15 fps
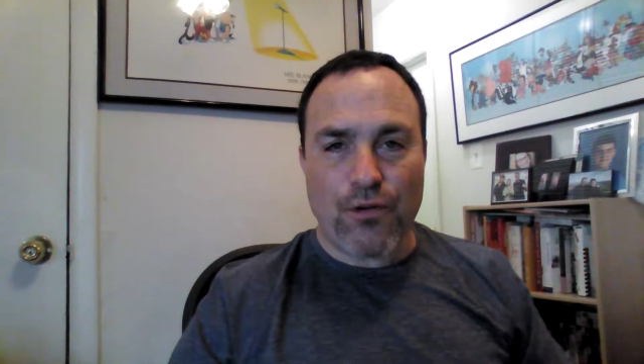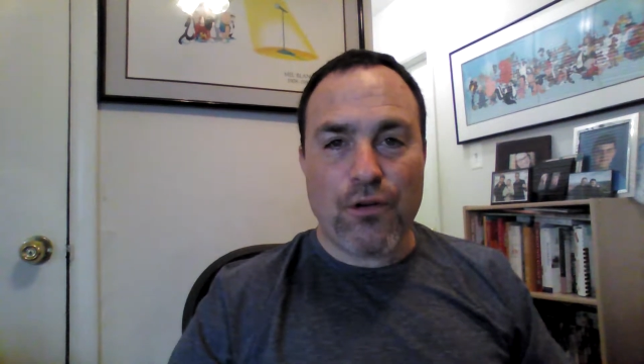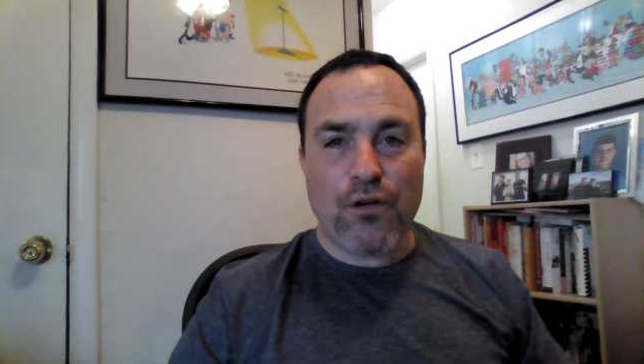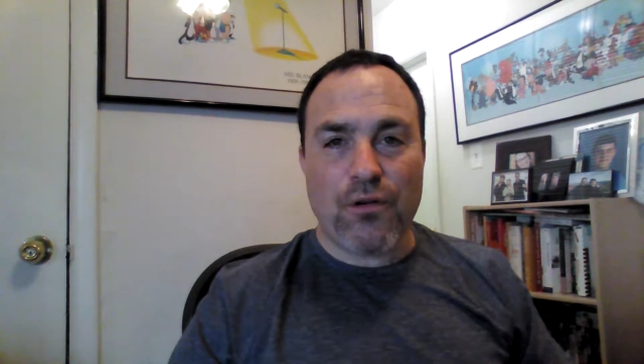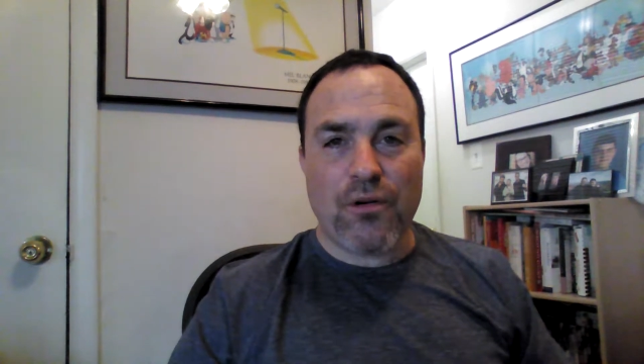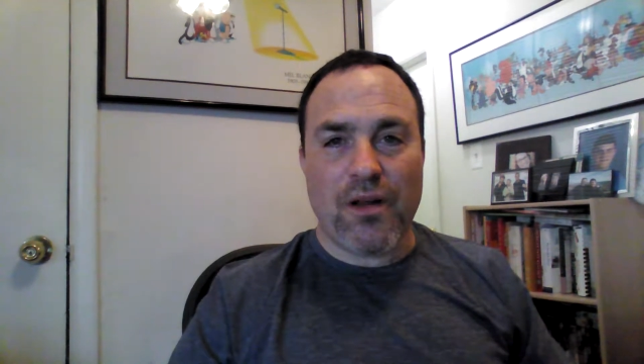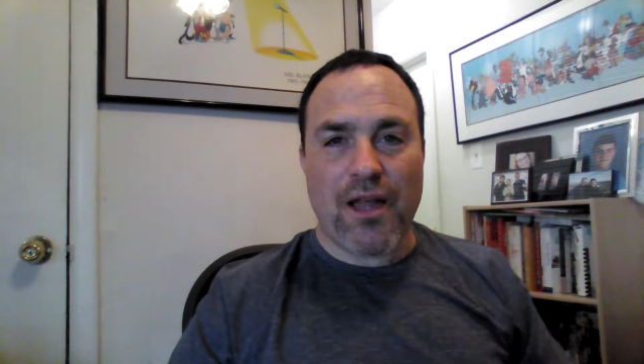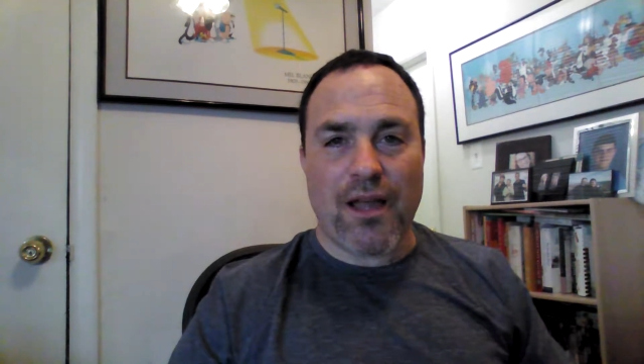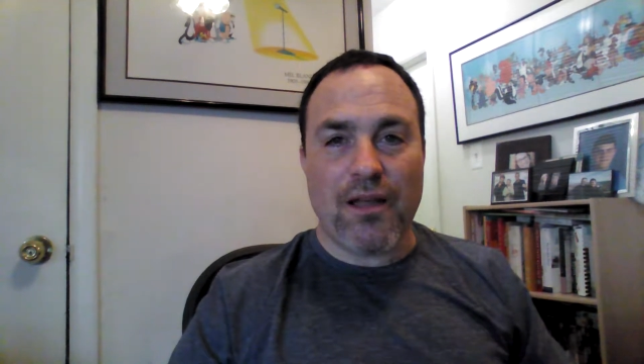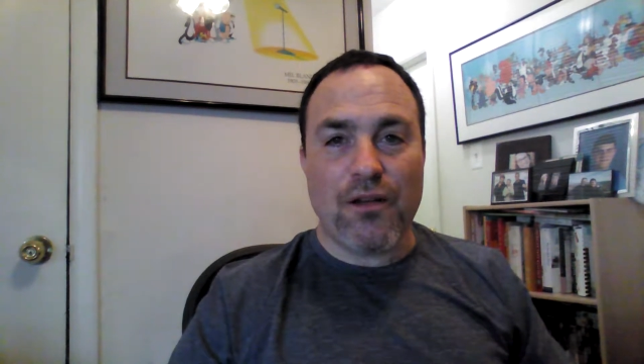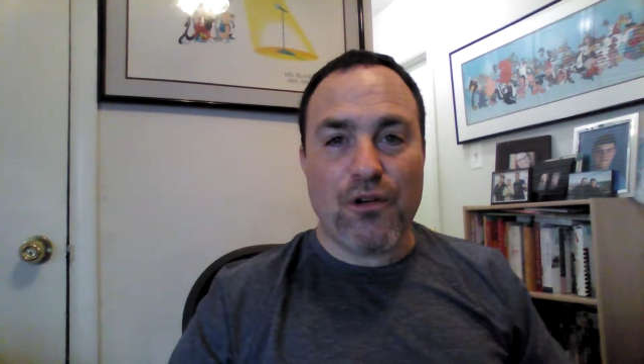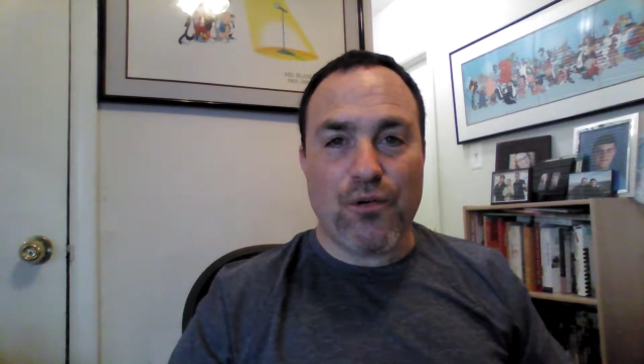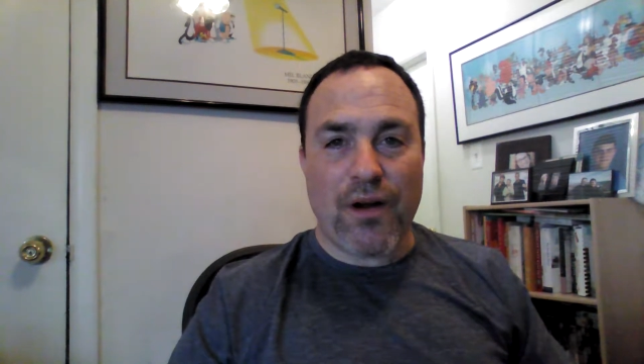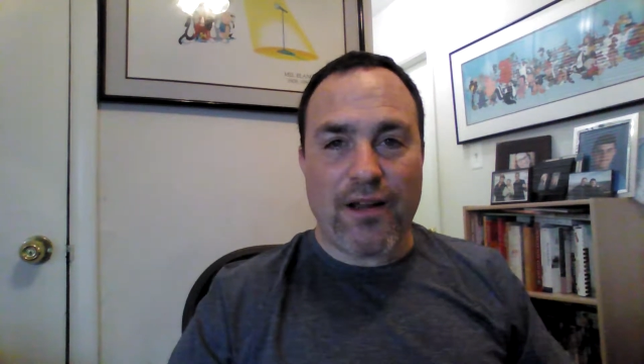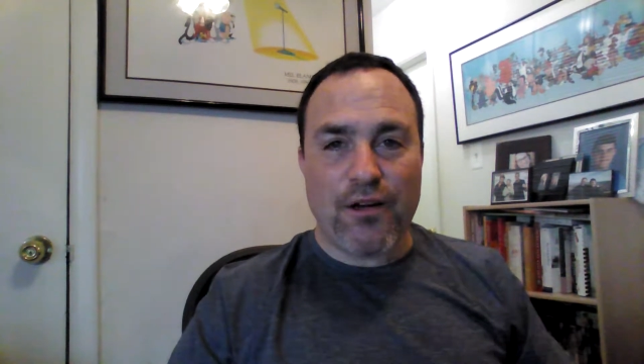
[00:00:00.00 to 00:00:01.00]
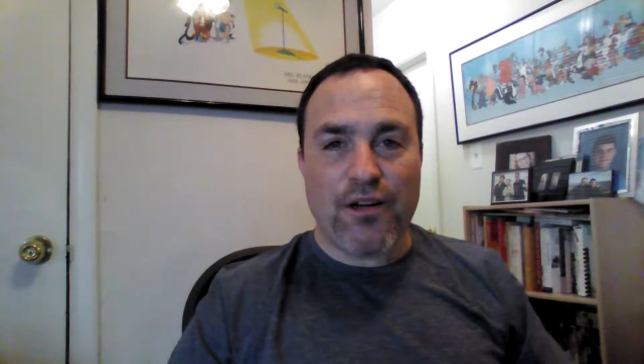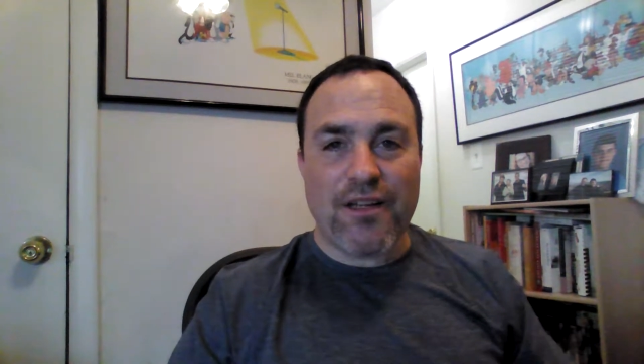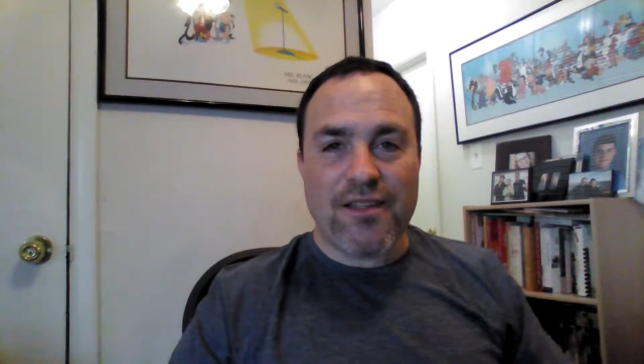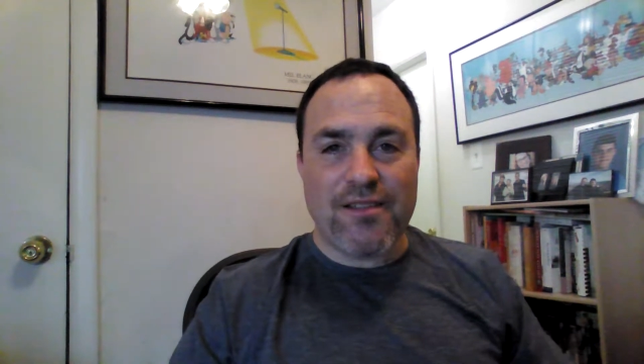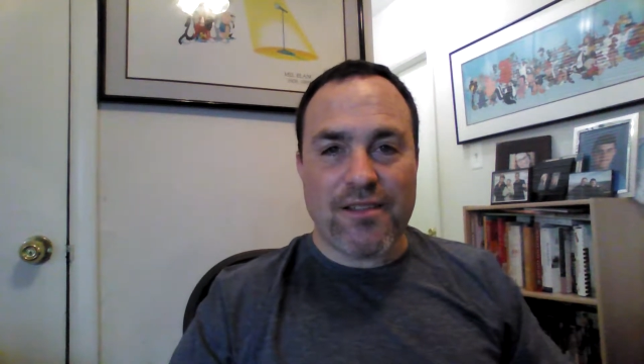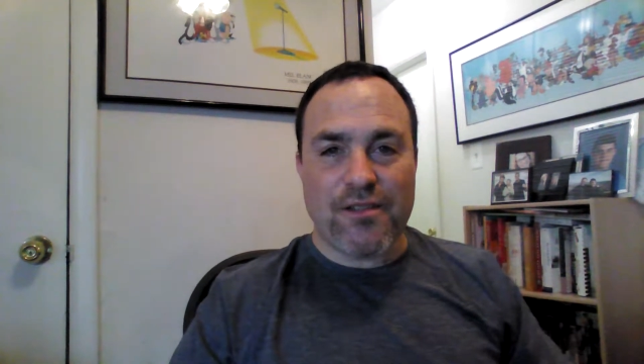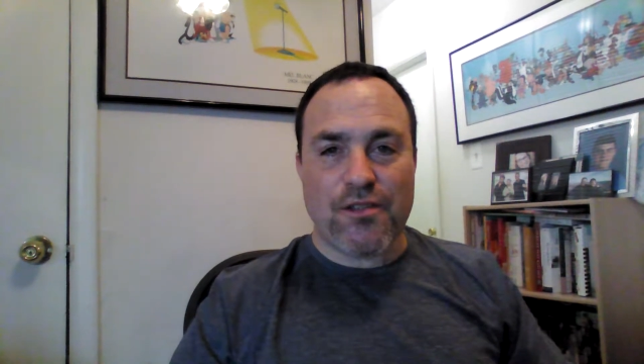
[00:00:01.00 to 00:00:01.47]
can create greater
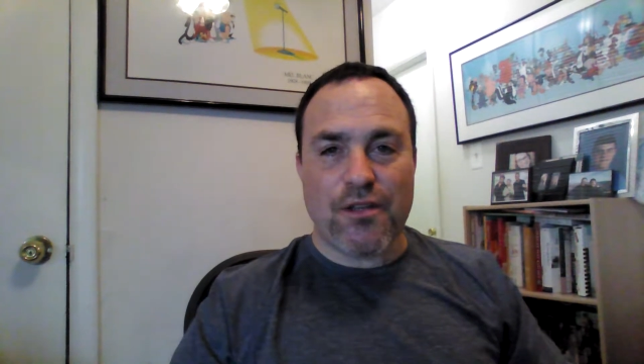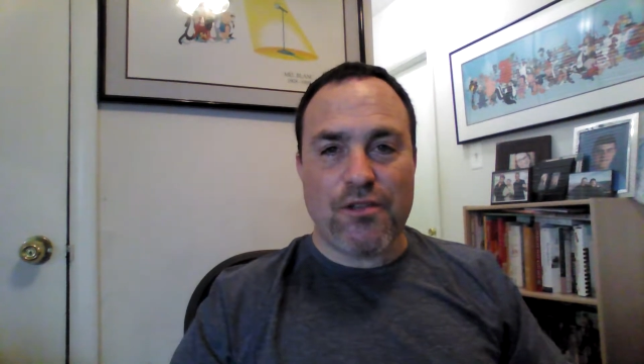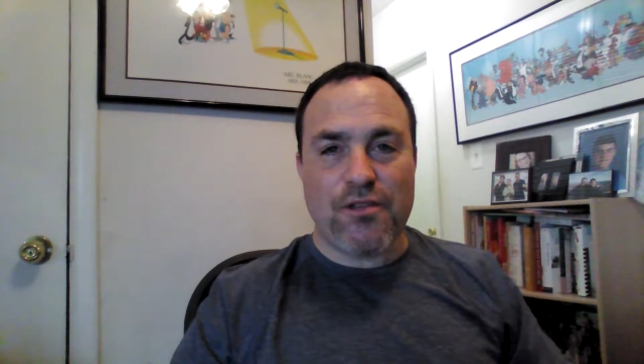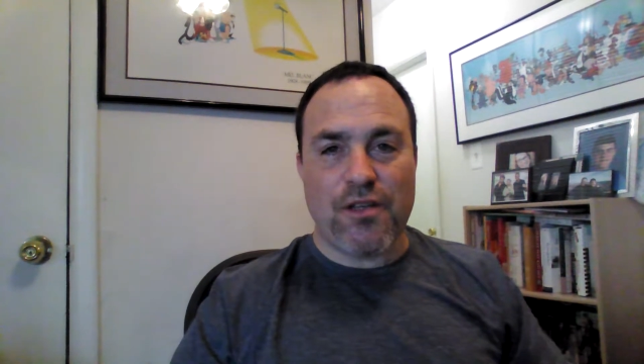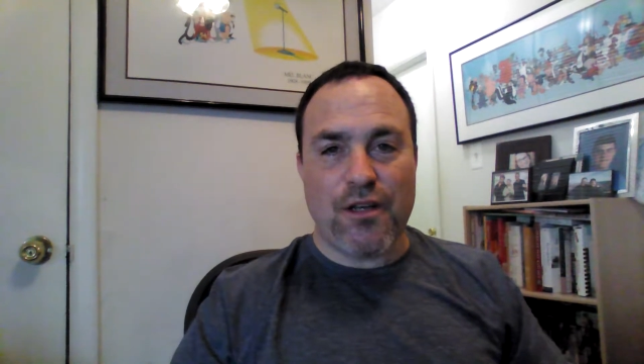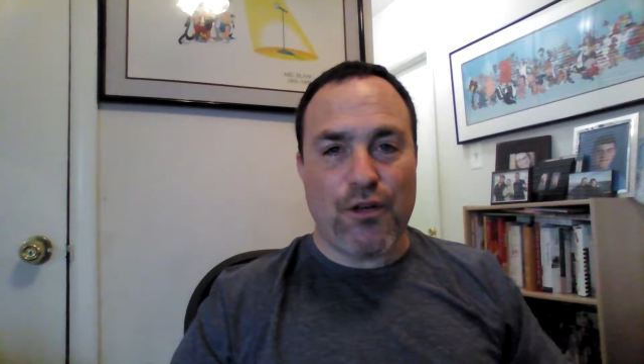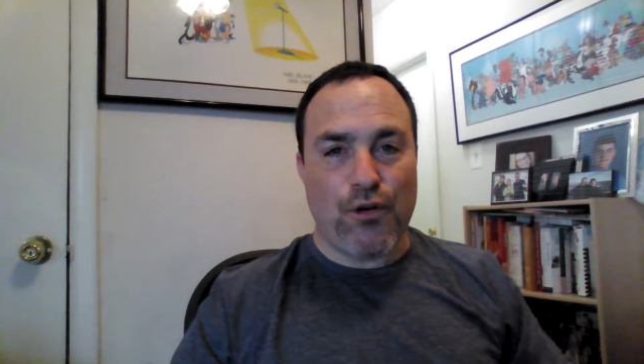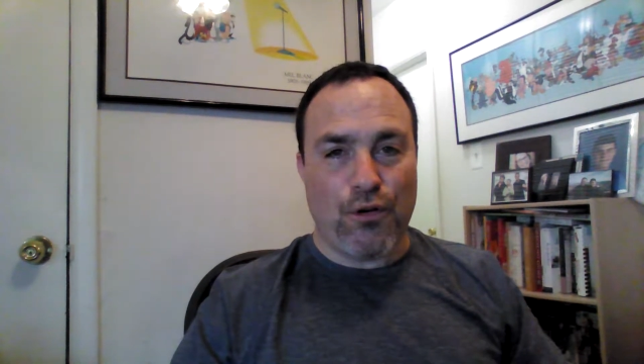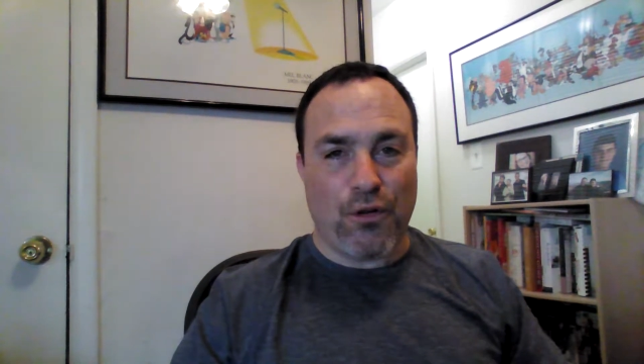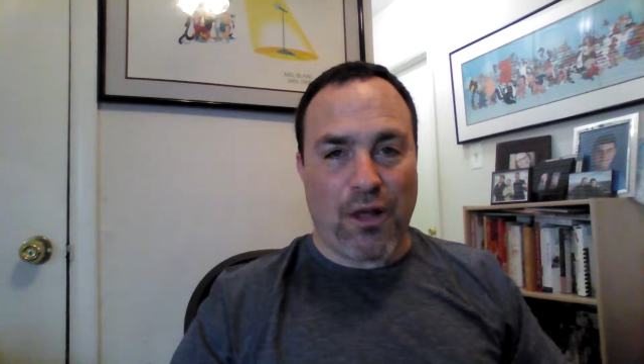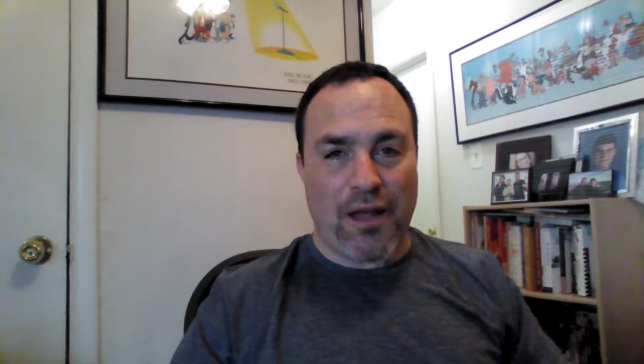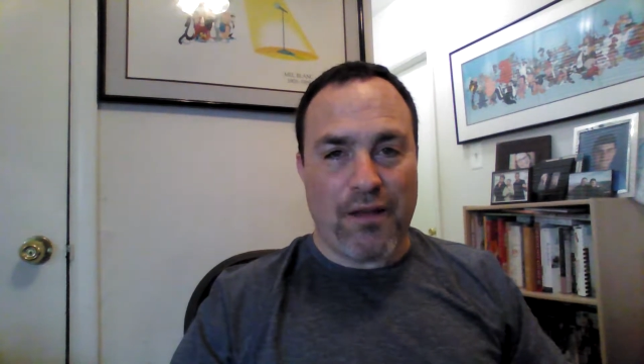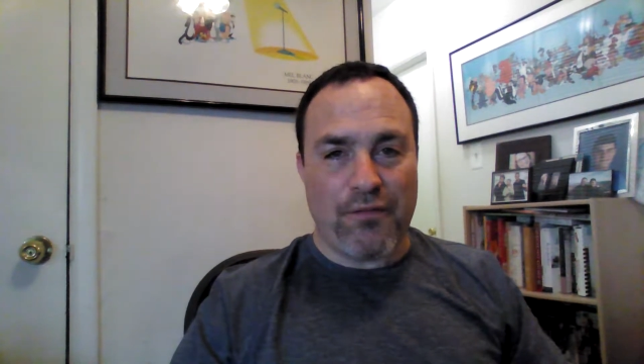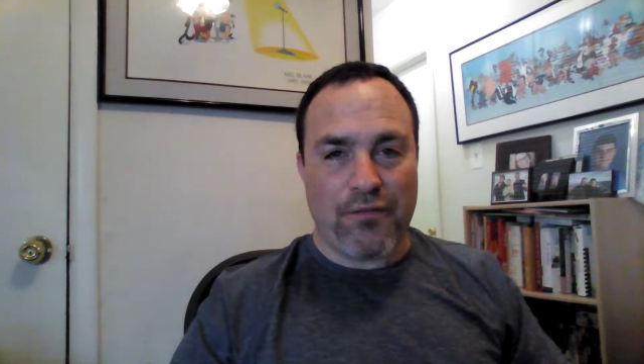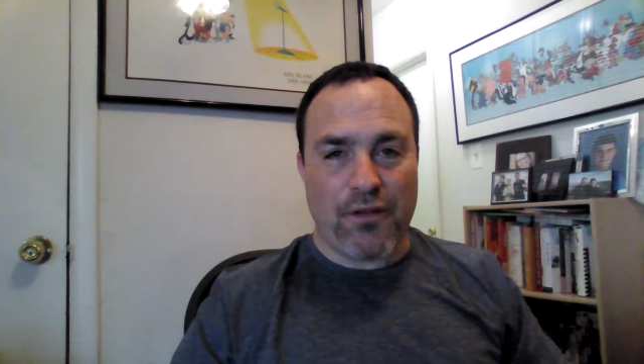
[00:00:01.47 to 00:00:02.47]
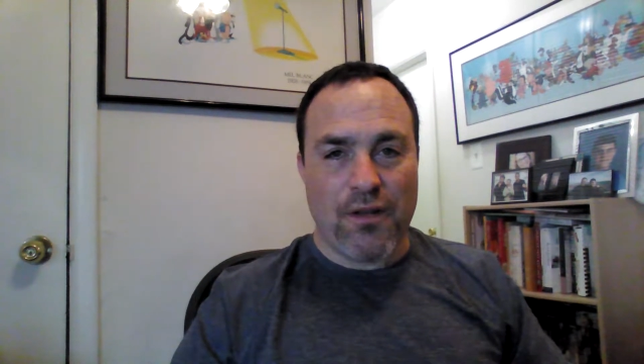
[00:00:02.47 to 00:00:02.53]
consistency in your life